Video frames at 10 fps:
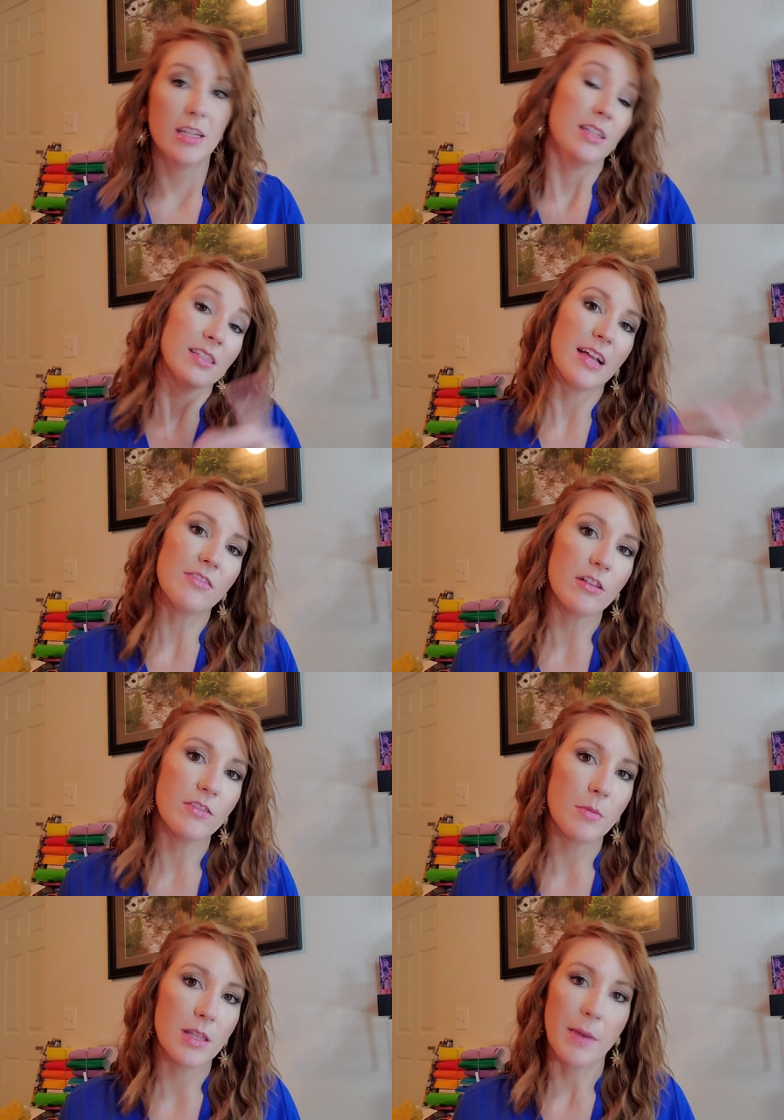several
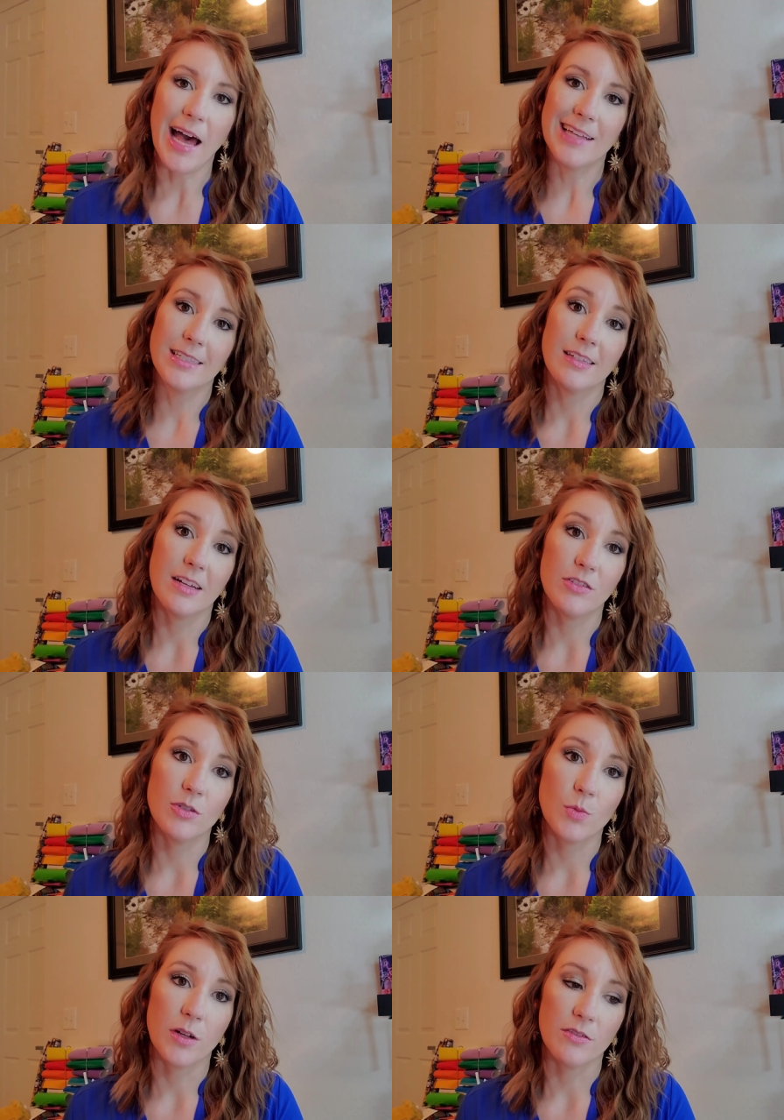of them in the past, and then I've
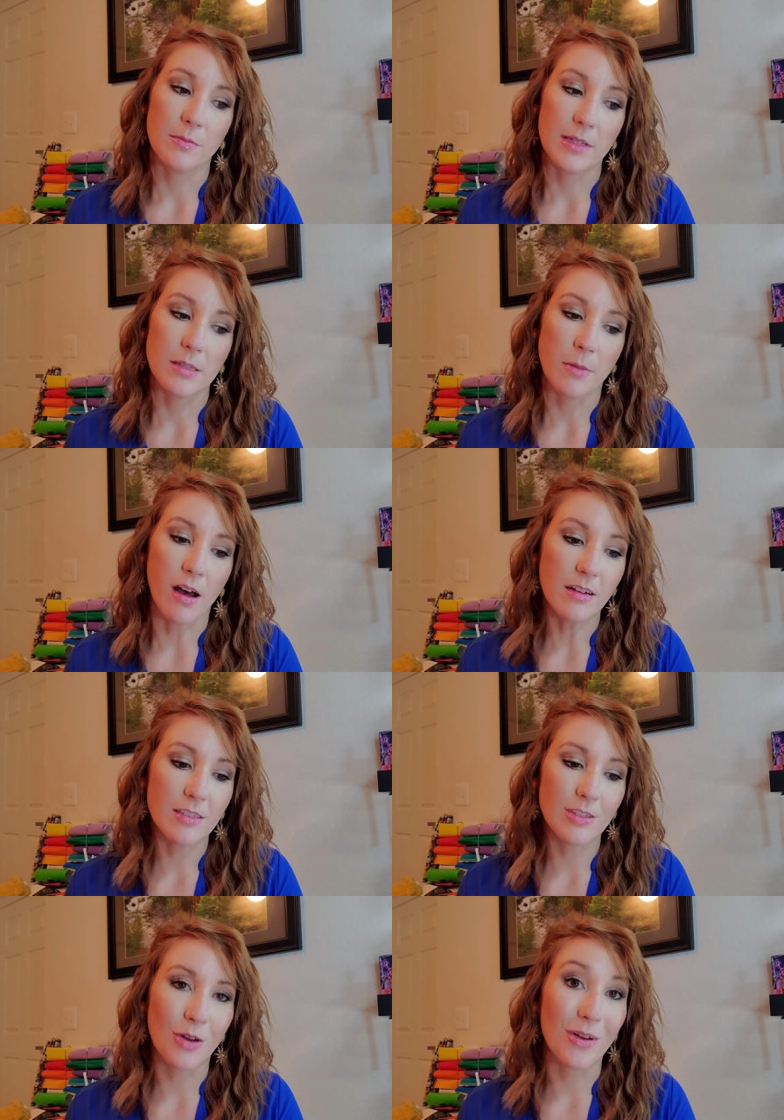used one from this
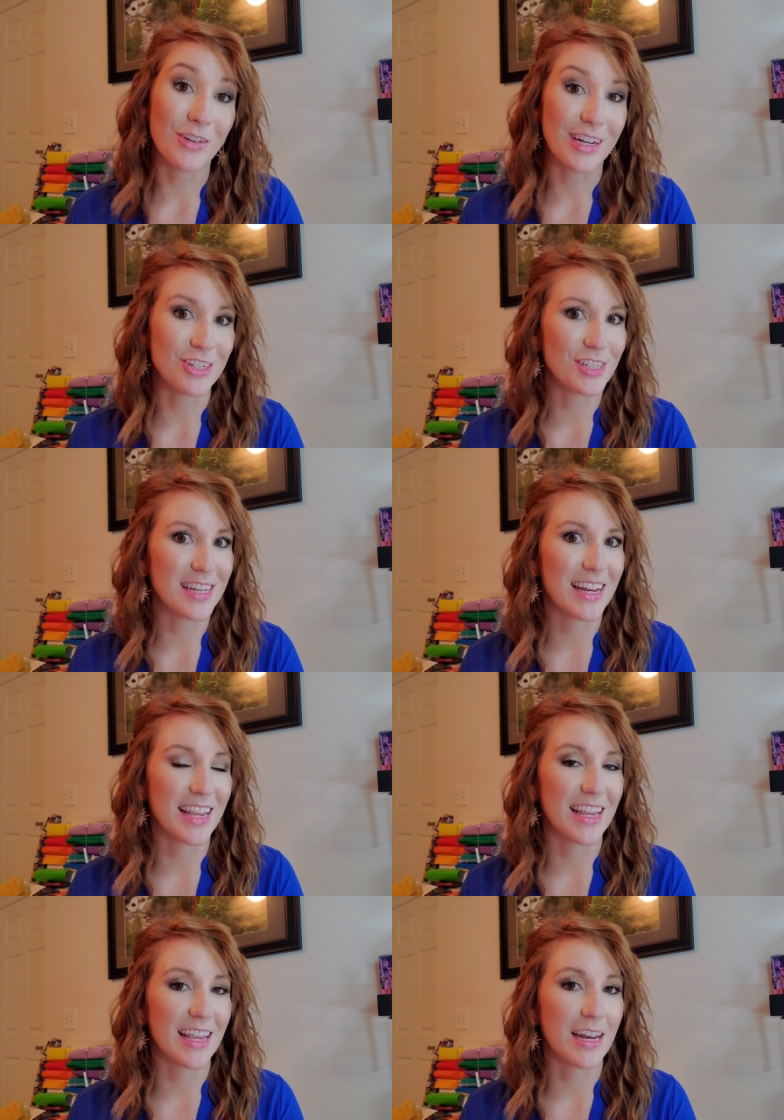box. So if you're interested
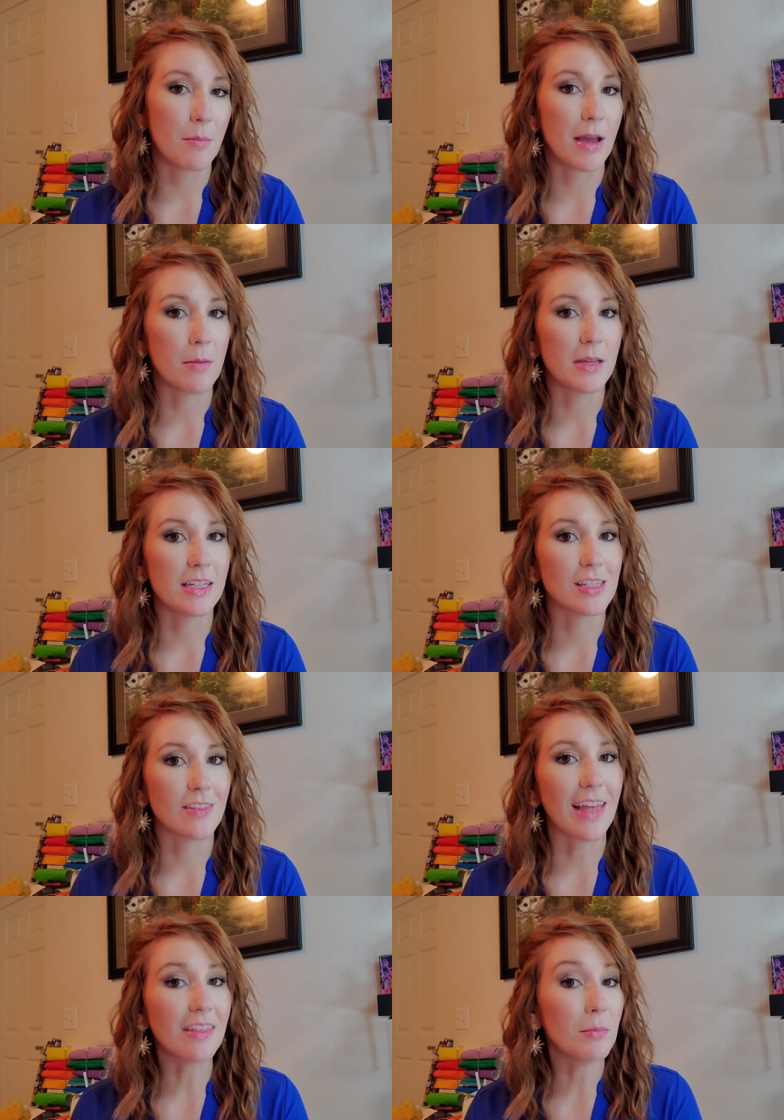in my opinions
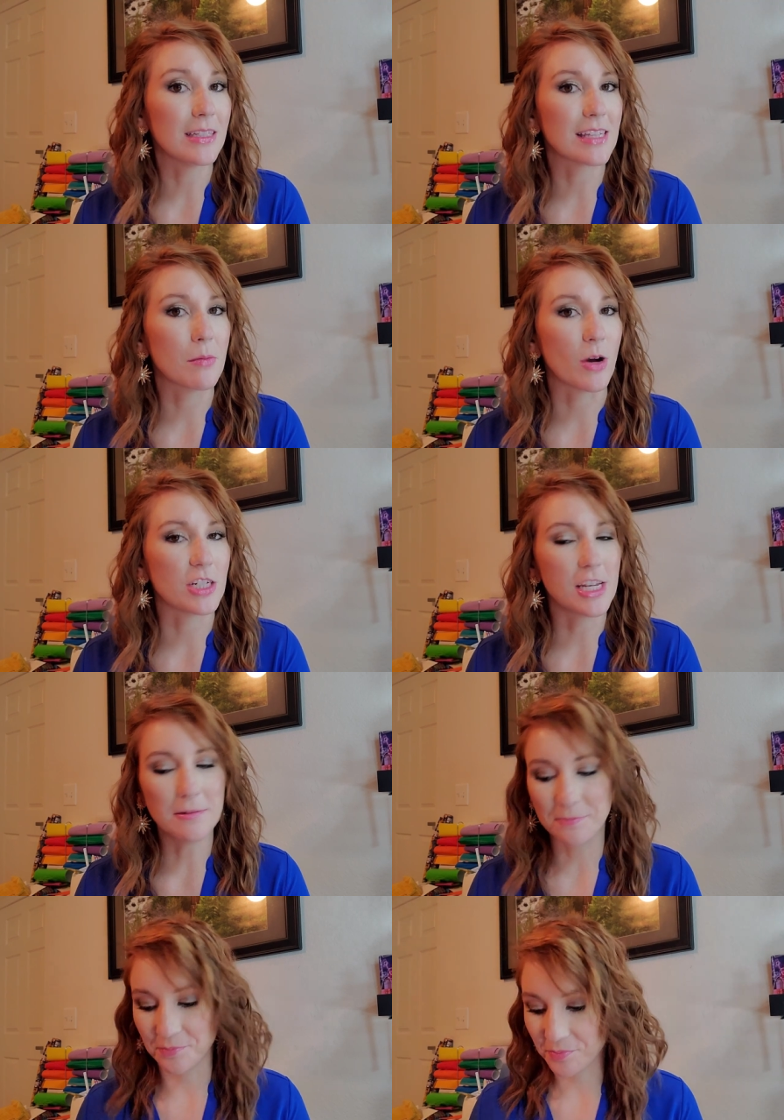on that, then please keep watching.
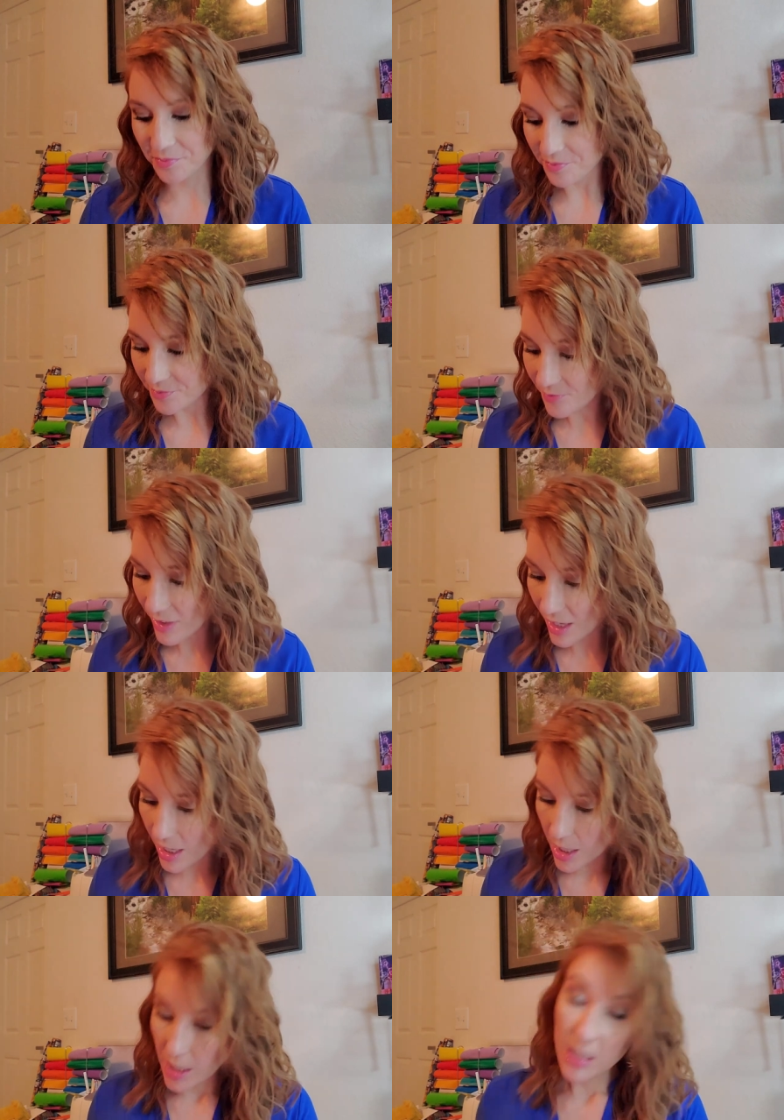
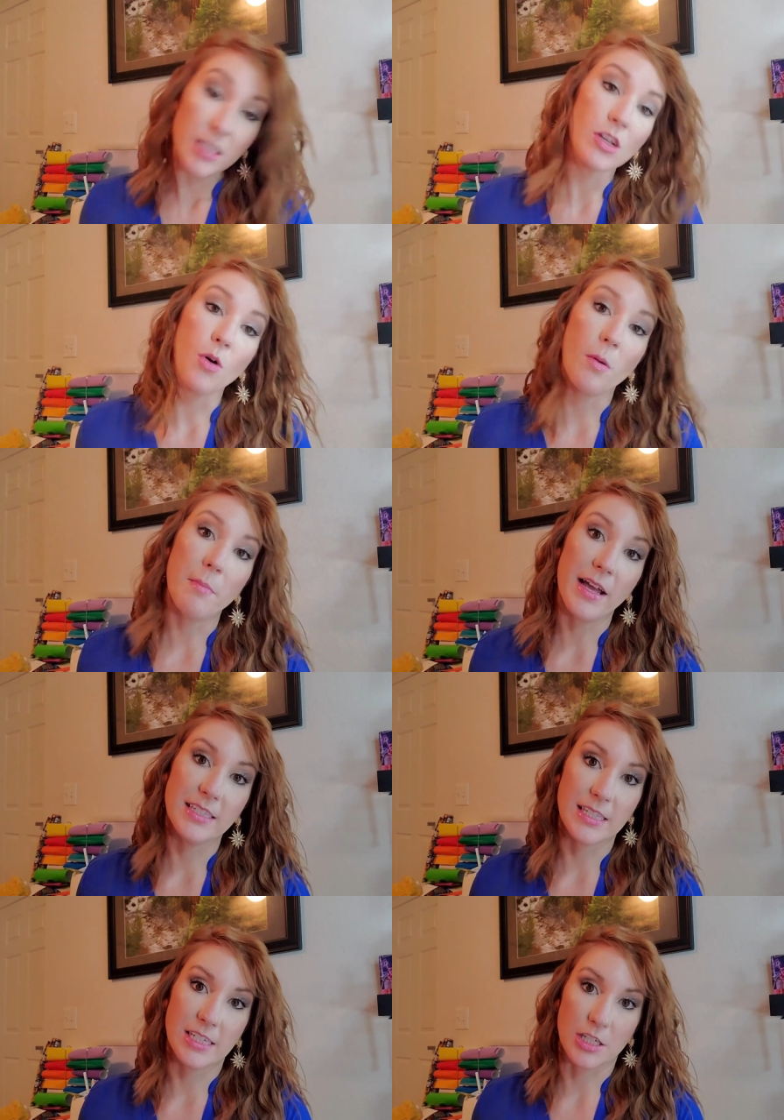So my
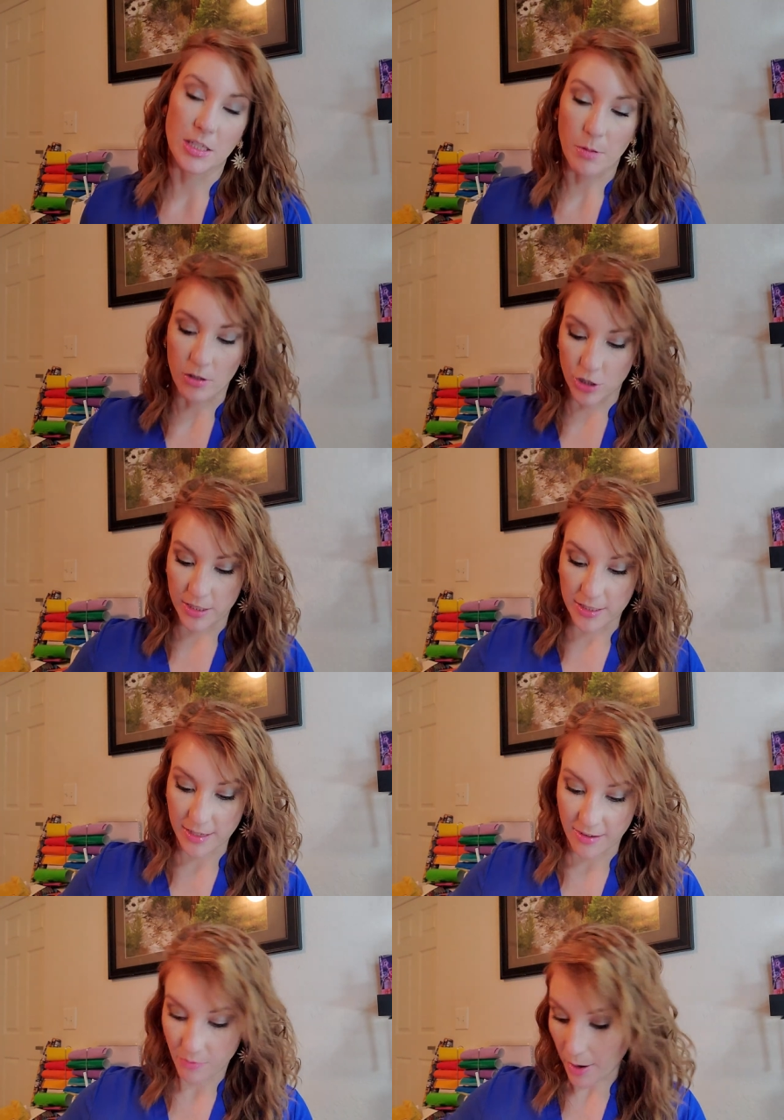sincerest apologies
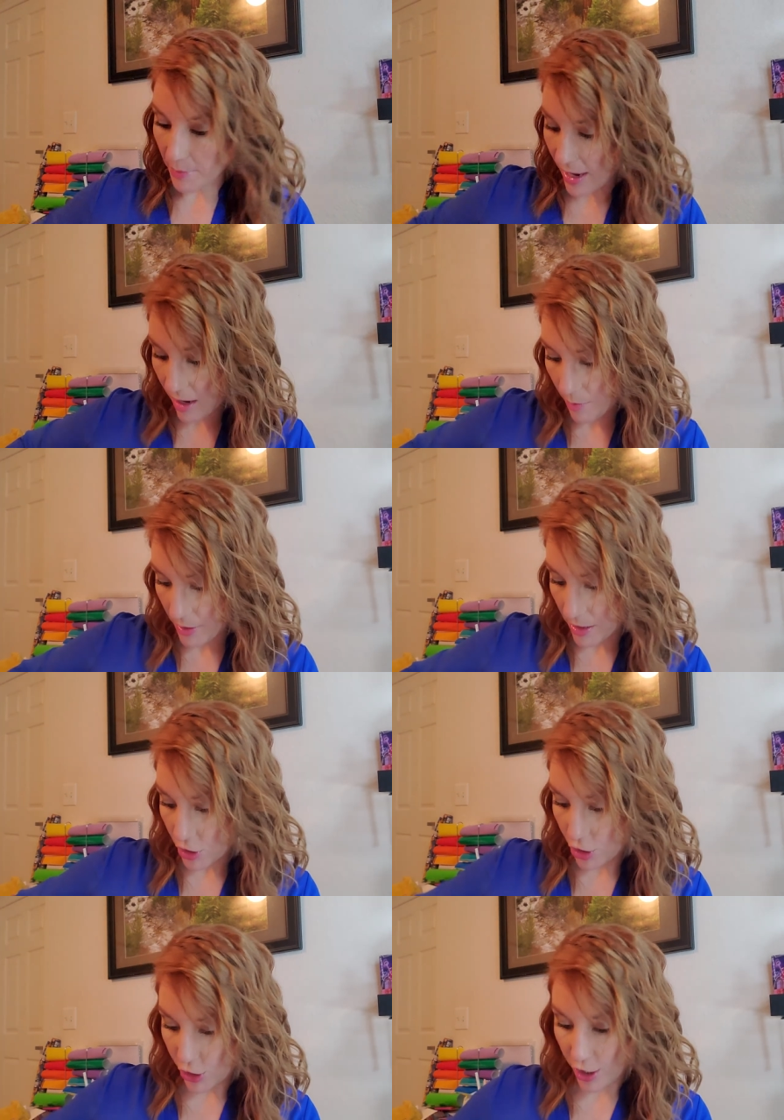if my makeup is
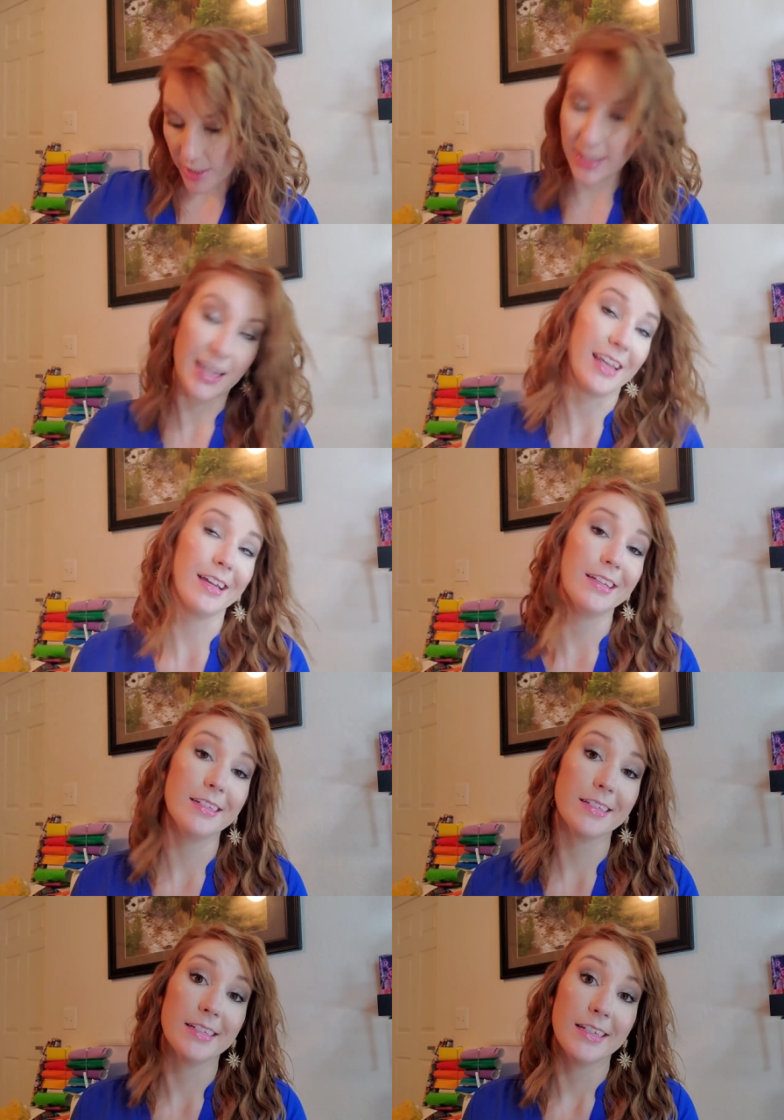shot and